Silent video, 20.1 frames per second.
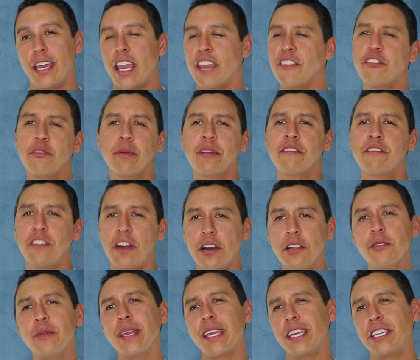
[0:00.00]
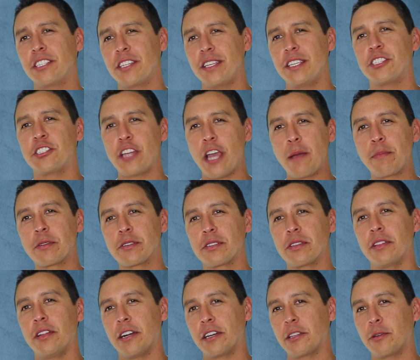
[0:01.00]
If you've been following each of these chapters
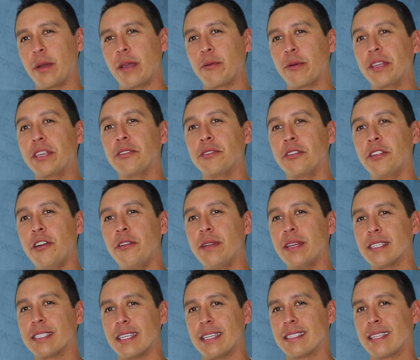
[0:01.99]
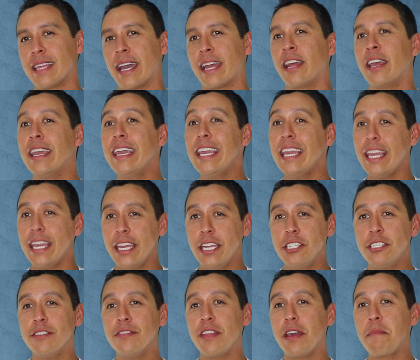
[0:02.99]
along the way, what you'll notice is that
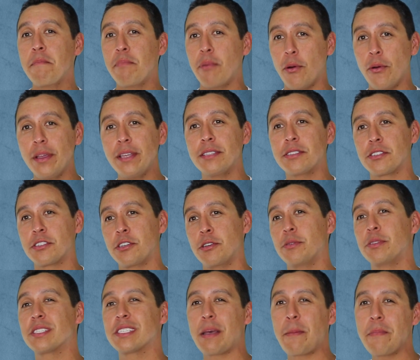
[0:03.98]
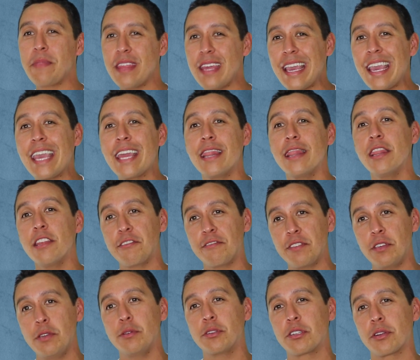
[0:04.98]
each of them points to something in the
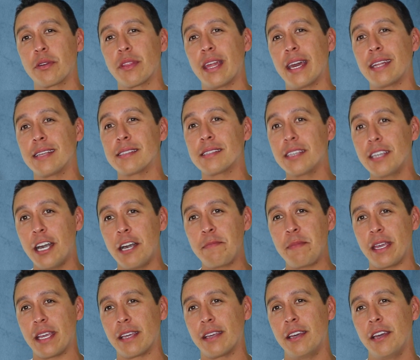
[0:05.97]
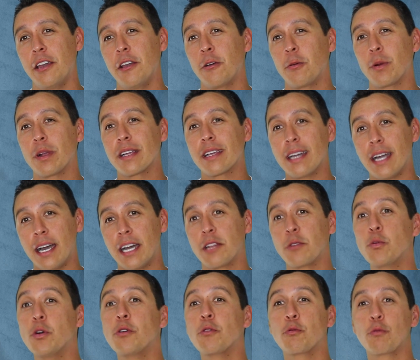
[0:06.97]
future that is coming, where
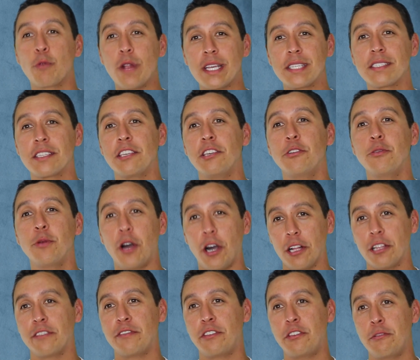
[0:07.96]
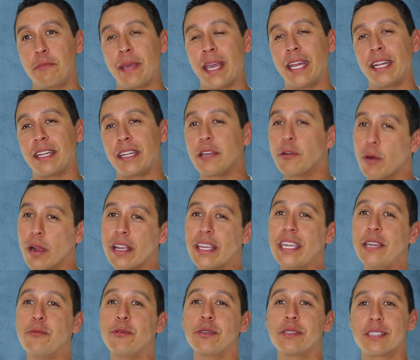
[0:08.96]
God will rescue all of humanity, where
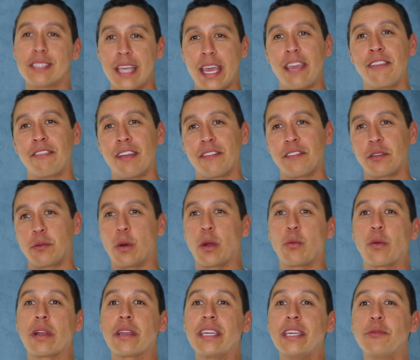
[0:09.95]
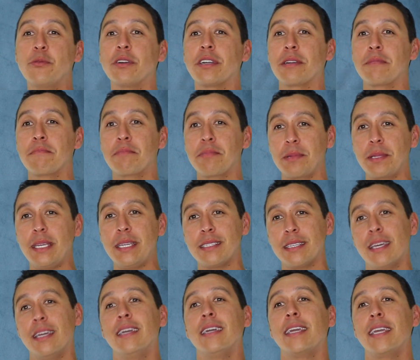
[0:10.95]
he will save everyone, where he will
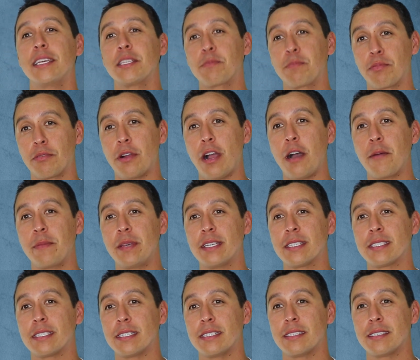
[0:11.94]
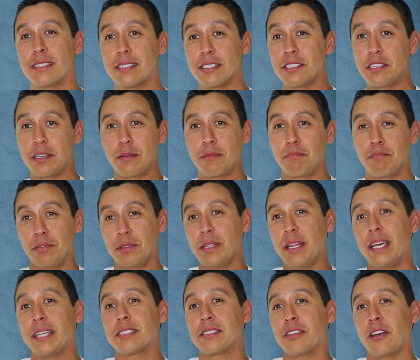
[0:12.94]
complete his promises to
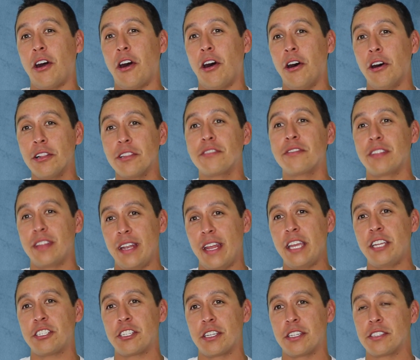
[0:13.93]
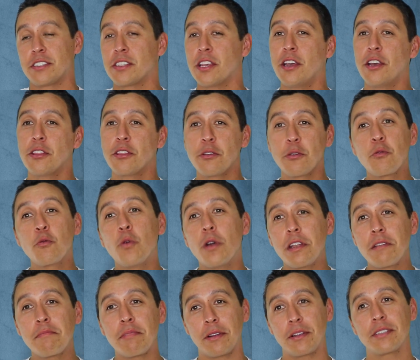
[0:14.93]
bless all of the nations through
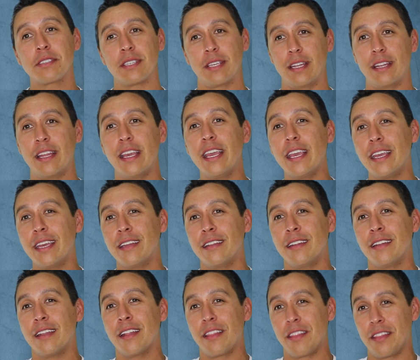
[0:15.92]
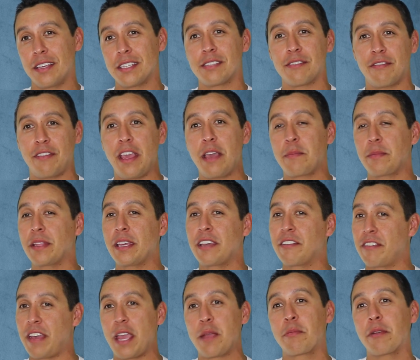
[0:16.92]
one person in this family
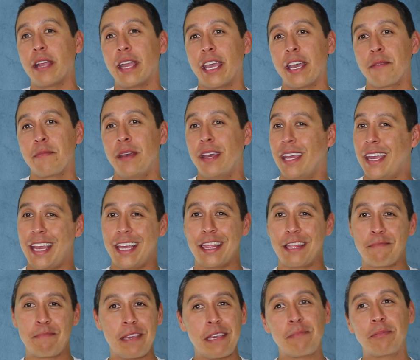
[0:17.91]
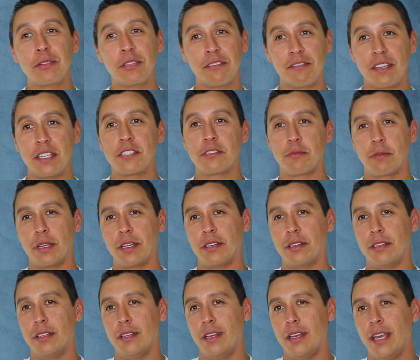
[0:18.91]
of Abraham, in the people of
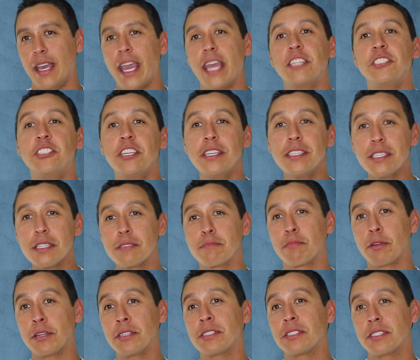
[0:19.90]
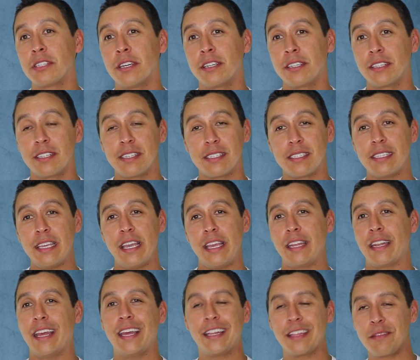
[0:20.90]
Israel. And Jesus bursts onto the
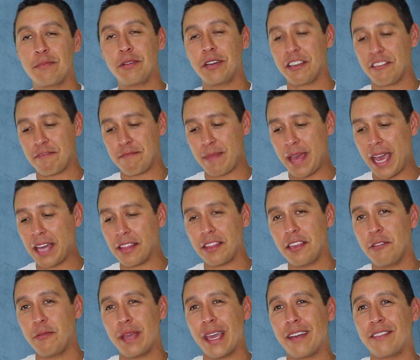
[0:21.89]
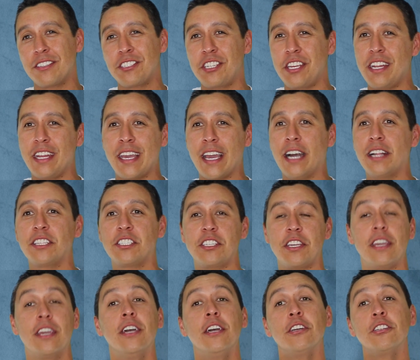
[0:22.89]
scene. And in the book of Matthew, we have a
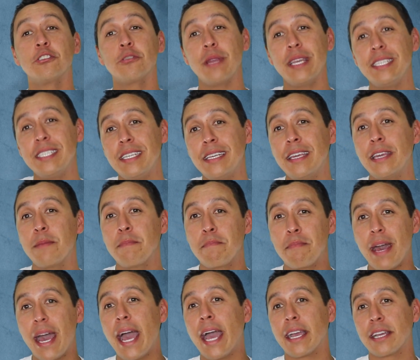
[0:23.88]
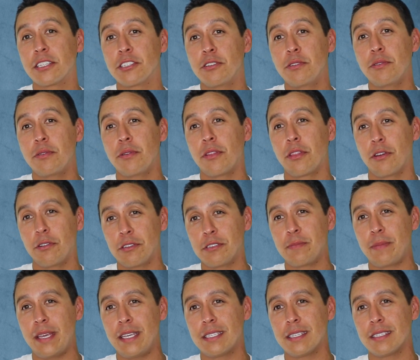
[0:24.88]
genealogy tracing him back to
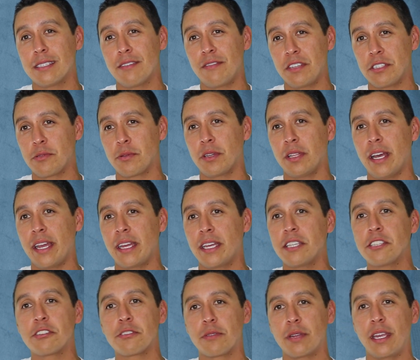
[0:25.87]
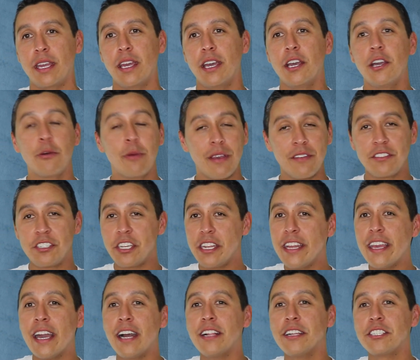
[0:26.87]
those pieces of Israelite history. We have a
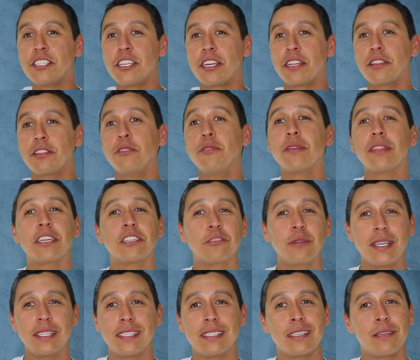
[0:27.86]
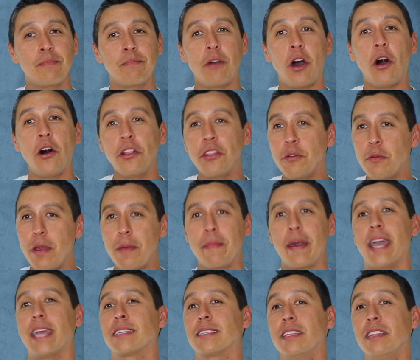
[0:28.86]
genealogy in Luke that traces him all the way
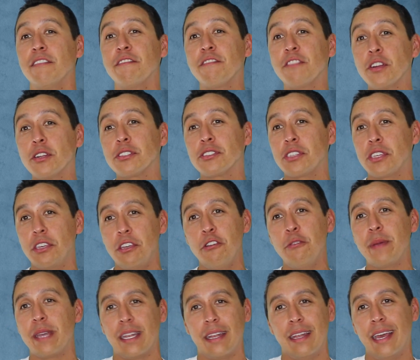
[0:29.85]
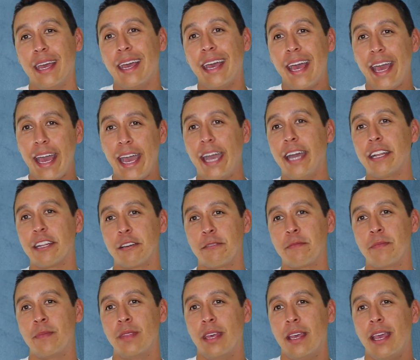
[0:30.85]
back to the first human,
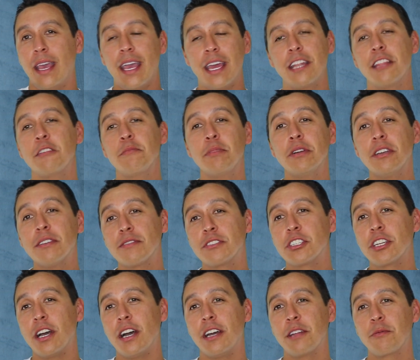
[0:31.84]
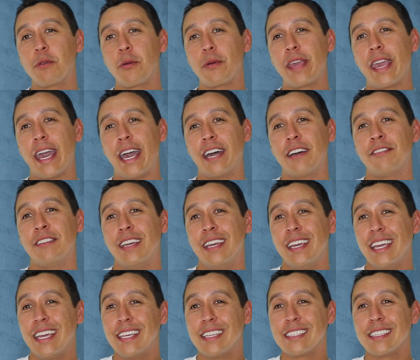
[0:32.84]
Adam. And in the book of John, what we have
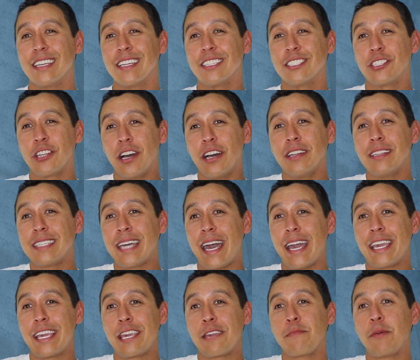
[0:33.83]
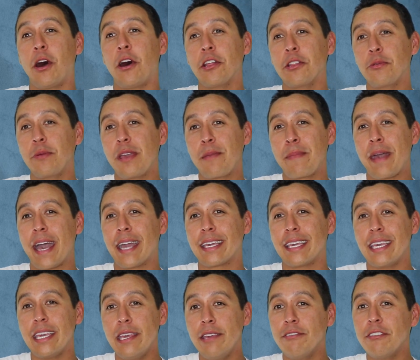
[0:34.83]
is John tying him all the way
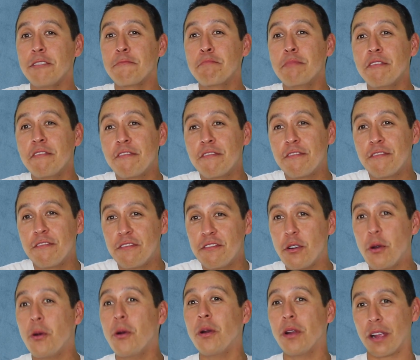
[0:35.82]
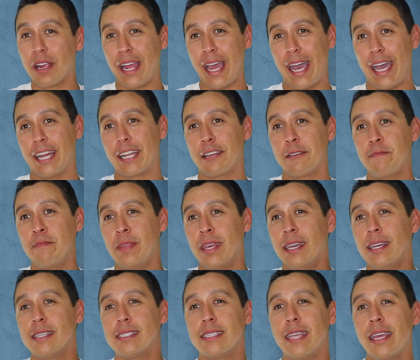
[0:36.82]
back even before Adam,
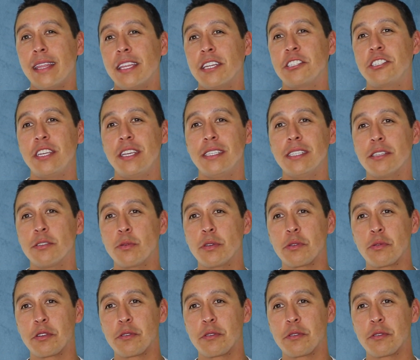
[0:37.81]
saying that Jesus was